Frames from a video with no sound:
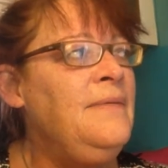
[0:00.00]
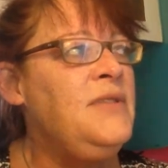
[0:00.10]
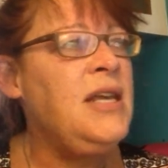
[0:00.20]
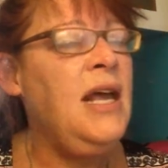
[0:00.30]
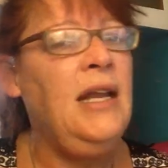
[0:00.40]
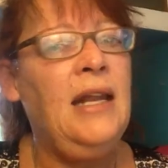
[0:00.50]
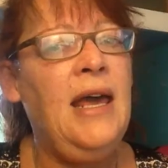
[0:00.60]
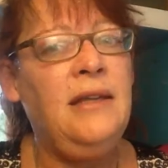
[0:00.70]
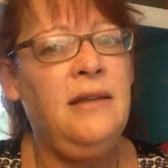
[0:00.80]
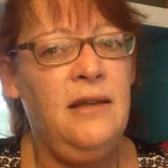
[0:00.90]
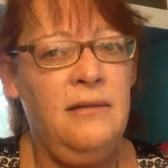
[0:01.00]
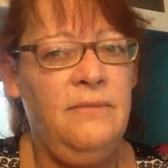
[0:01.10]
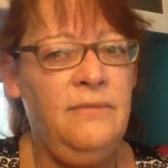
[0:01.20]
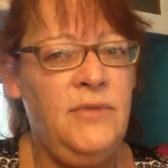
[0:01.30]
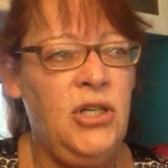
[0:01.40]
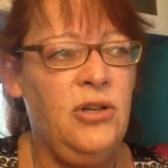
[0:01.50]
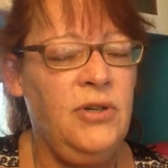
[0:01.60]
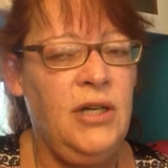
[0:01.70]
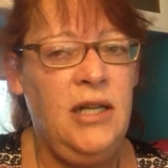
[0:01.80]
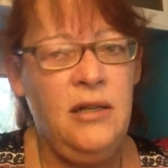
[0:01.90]
It's kind of like the
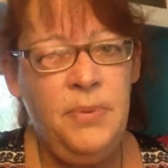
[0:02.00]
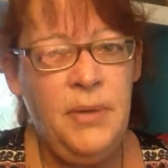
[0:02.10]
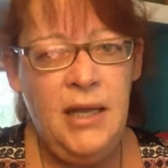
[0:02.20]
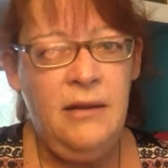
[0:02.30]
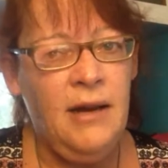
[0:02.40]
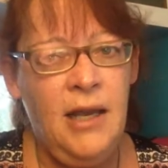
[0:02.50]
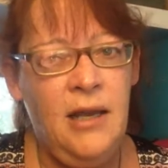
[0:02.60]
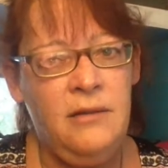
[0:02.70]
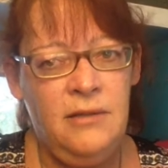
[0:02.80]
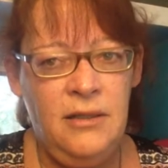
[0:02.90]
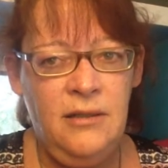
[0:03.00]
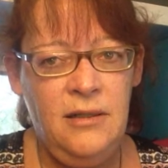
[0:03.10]
children in the playground.